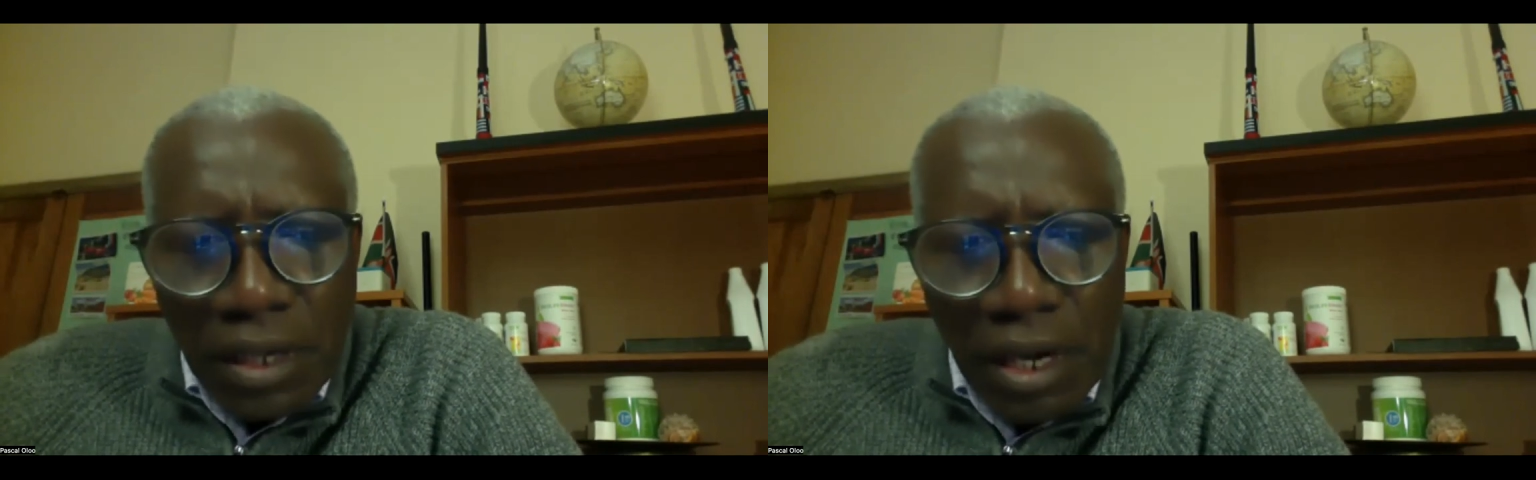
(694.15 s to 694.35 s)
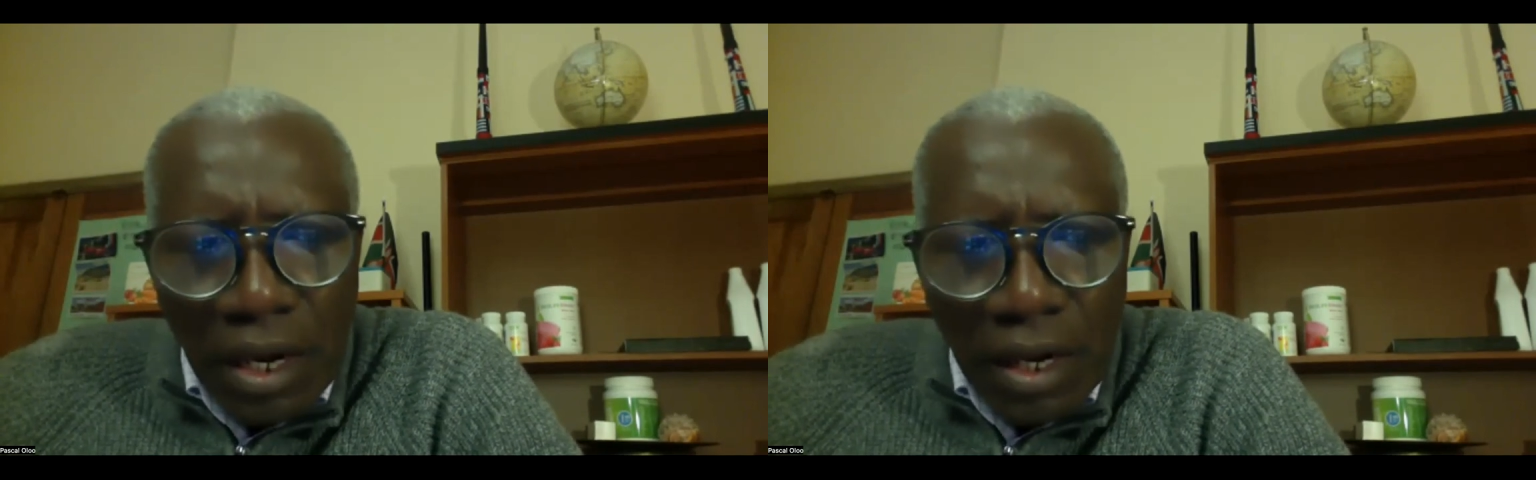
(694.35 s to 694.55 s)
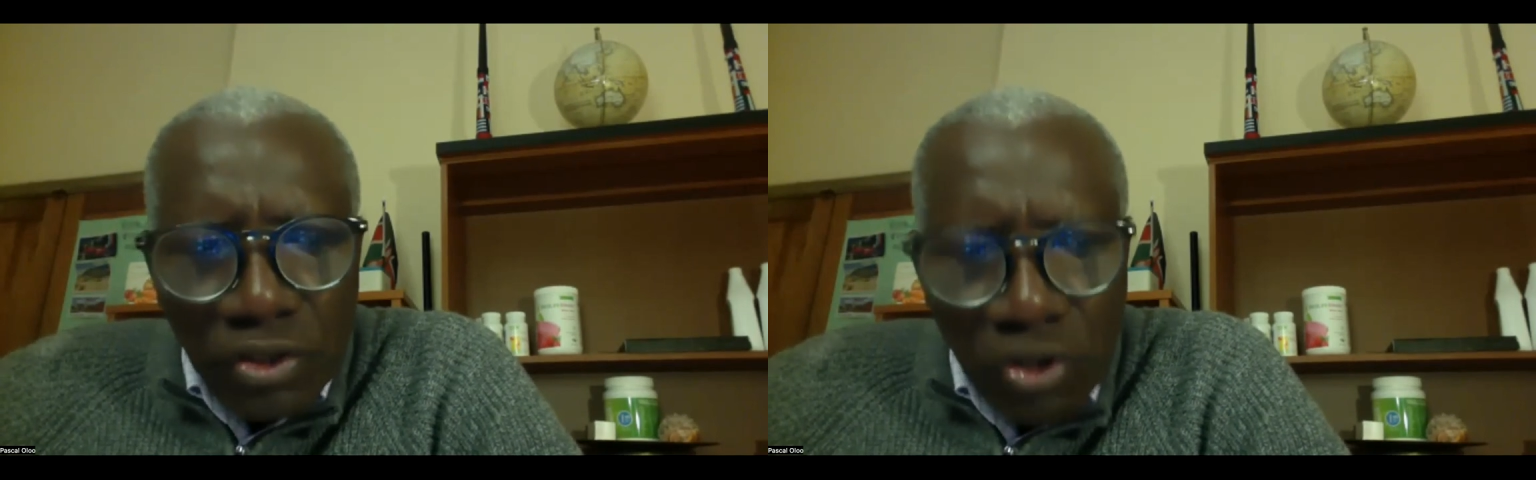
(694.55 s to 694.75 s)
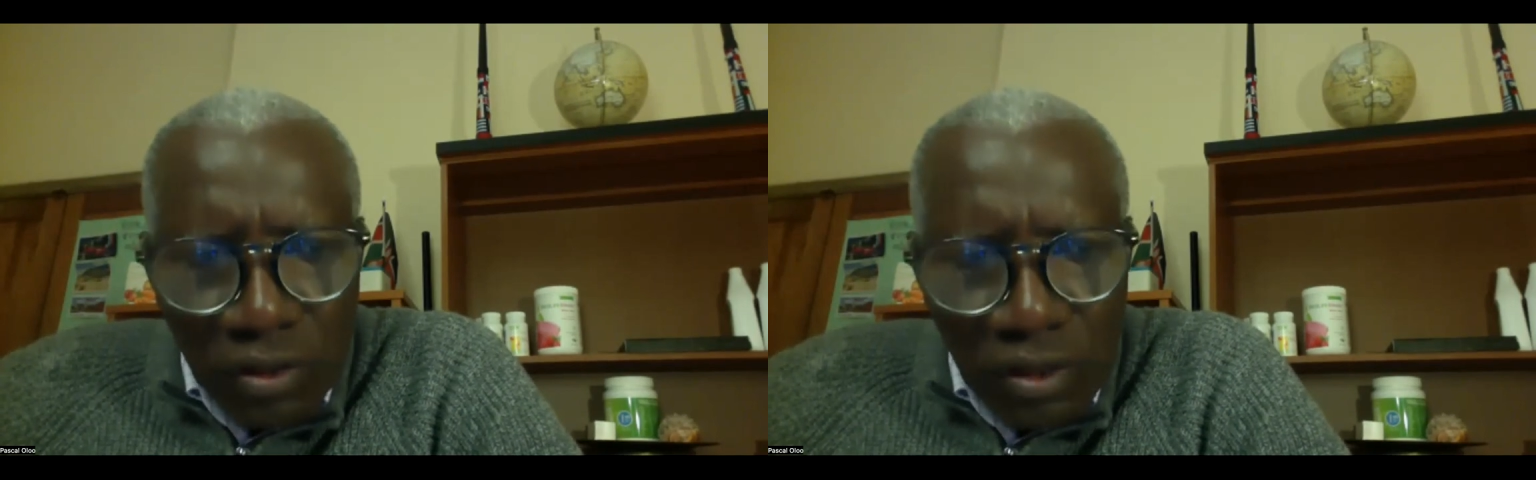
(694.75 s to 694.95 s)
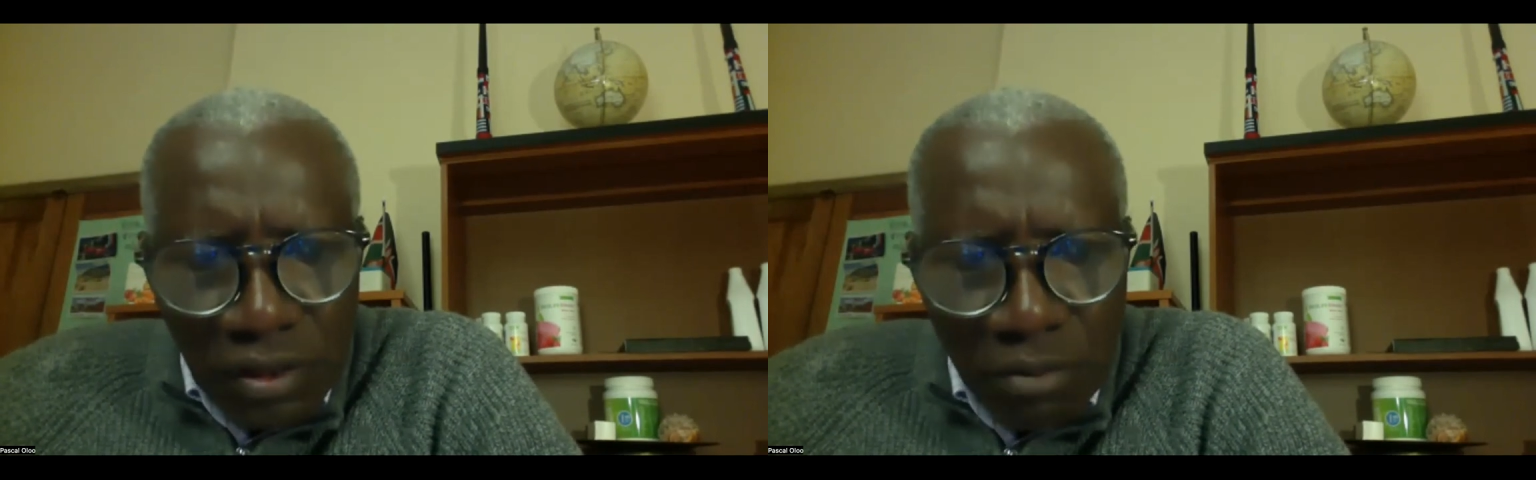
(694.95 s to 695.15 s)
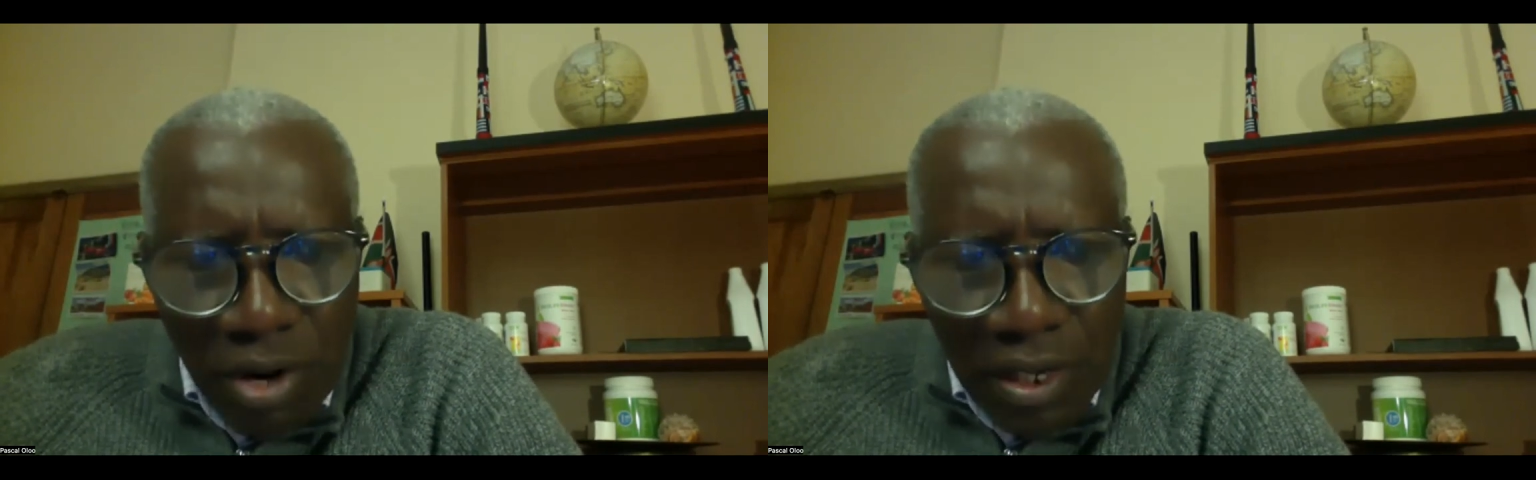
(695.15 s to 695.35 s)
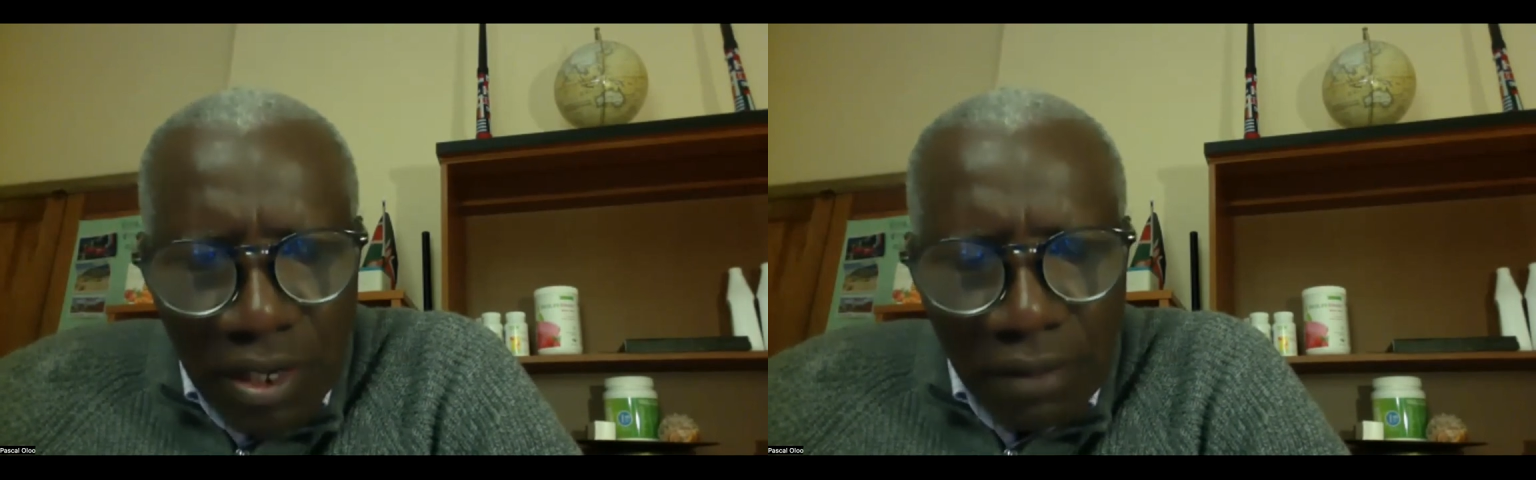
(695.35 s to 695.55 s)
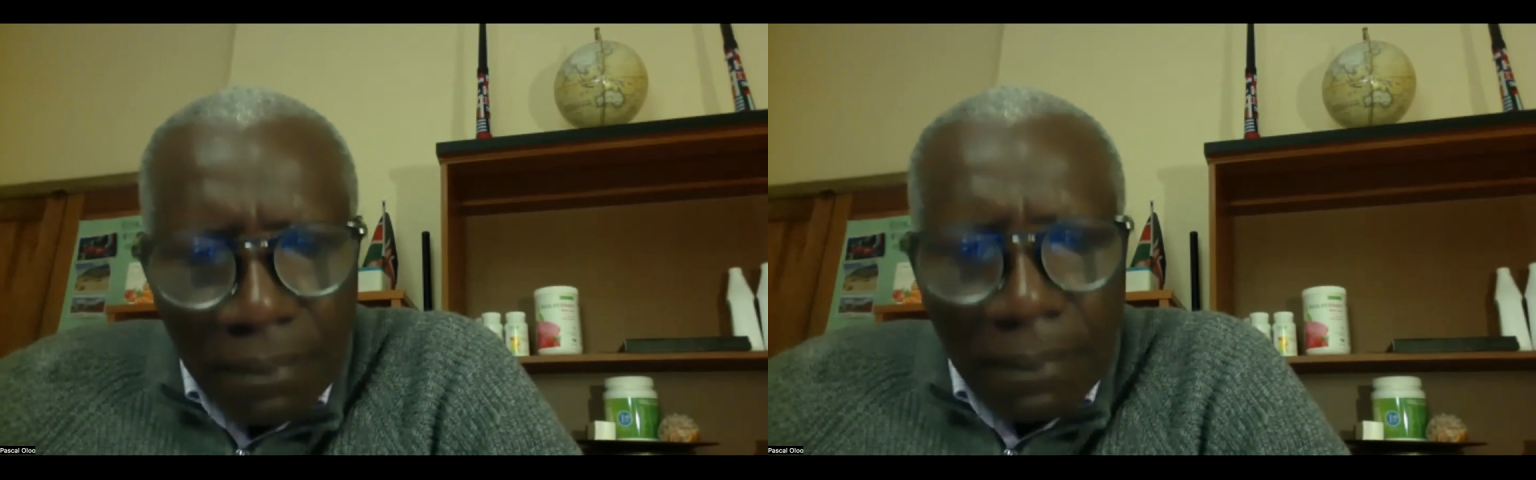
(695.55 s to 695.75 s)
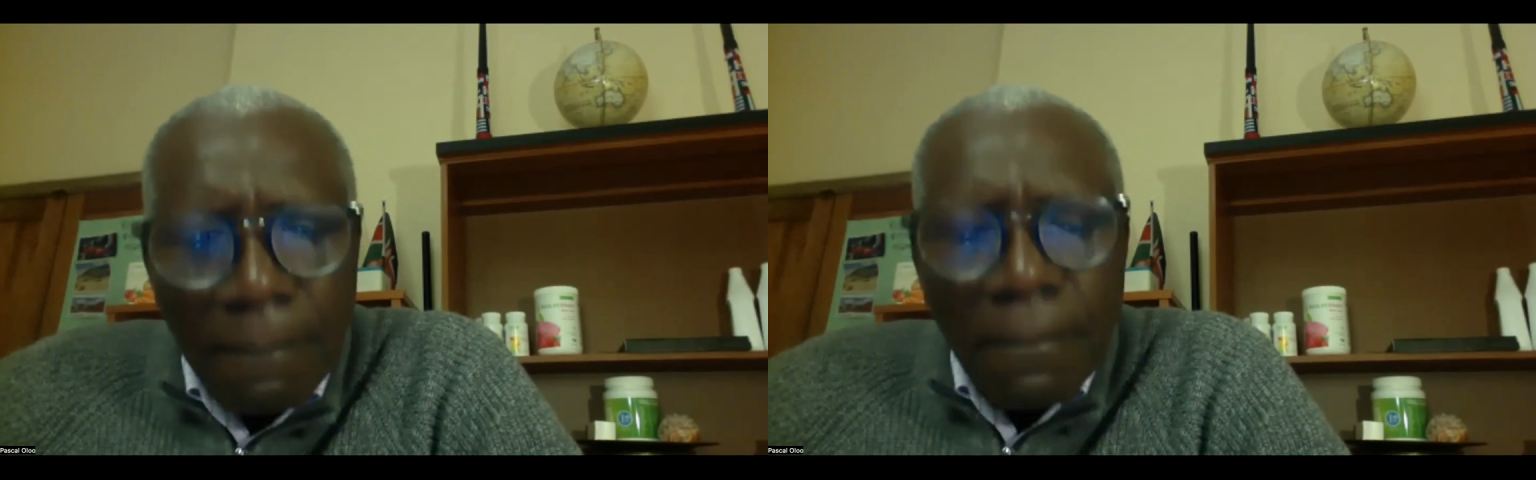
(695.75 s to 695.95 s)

John Sizamwangi